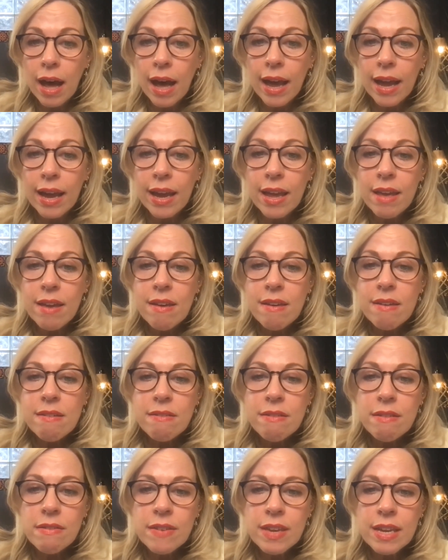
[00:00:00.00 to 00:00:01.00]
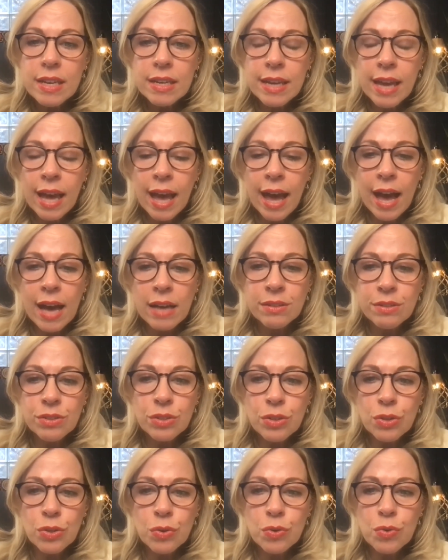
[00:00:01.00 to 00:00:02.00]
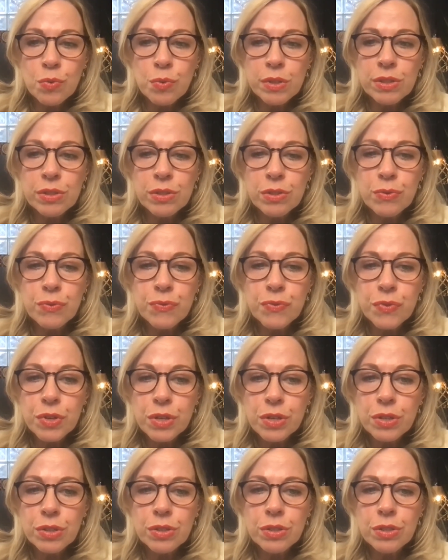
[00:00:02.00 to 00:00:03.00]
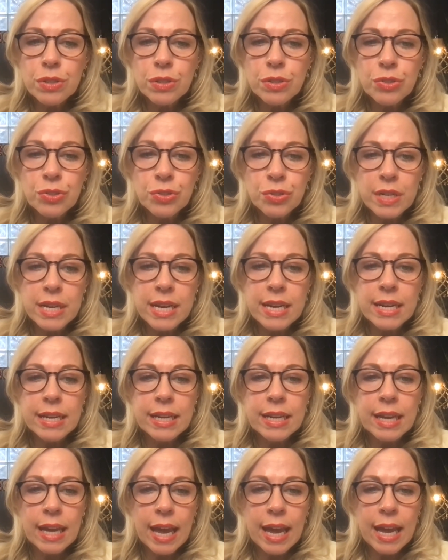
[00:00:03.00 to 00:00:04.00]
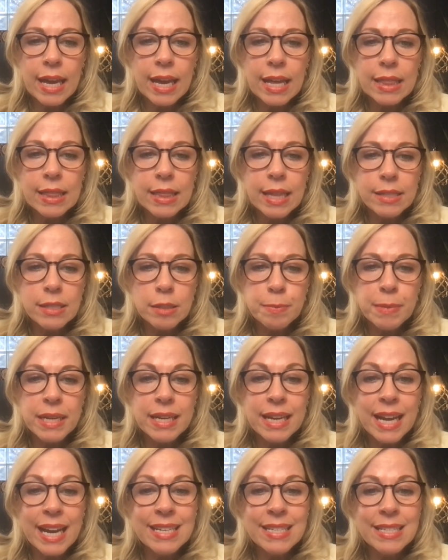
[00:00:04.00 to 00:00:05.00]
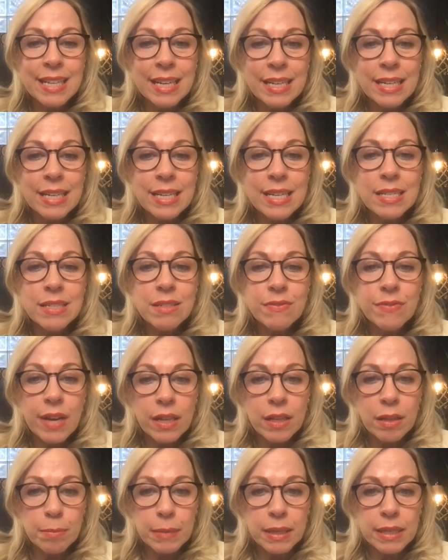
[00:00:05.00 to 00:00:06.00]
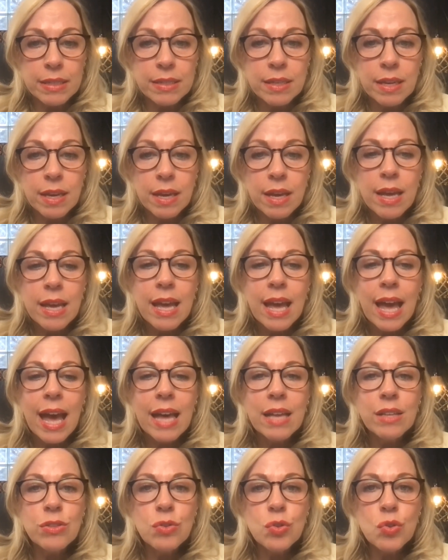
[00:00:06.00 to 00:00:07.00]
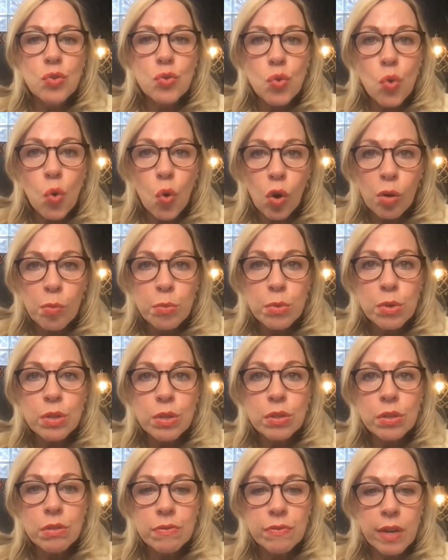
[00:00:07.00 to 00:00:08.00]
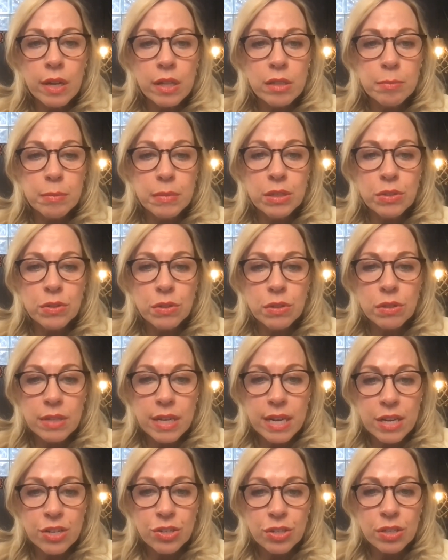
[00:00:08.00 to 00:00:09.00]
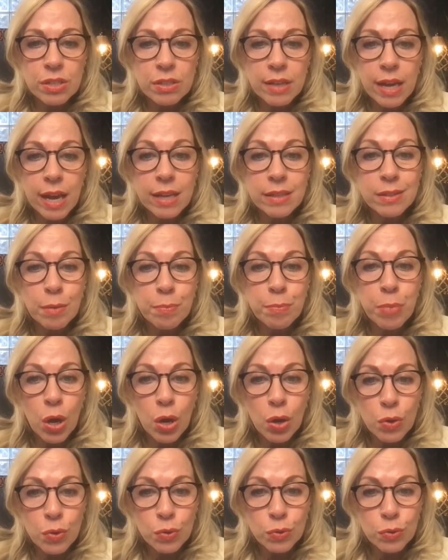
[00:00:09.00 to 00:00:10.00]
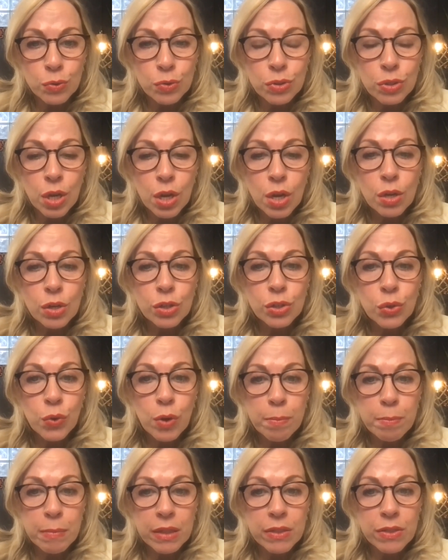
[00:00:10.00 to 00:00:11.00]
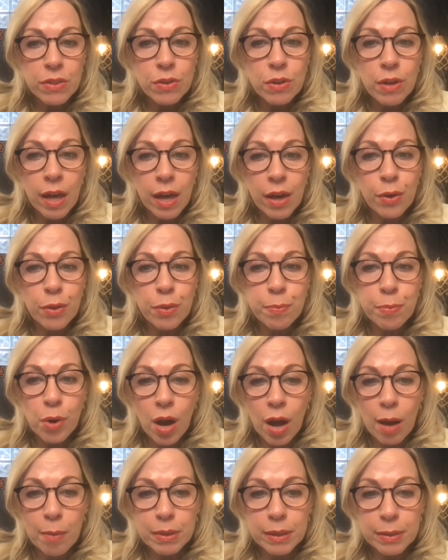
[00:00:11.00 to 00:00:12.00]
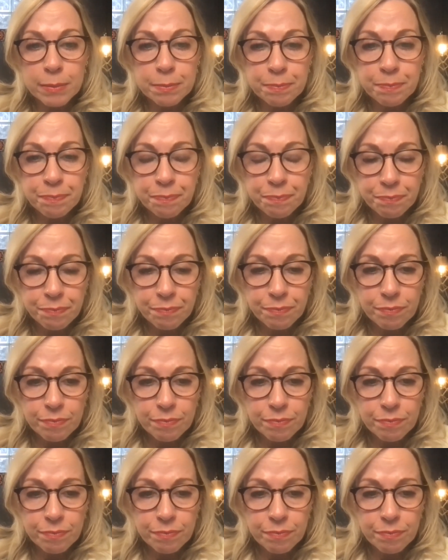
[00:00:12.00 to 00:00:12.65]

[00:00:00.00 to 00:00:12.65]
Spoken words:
by Vivian Cass, who was the first to treat gay and lesbian identity development as normal developmental stages as opposed to a mental health problem.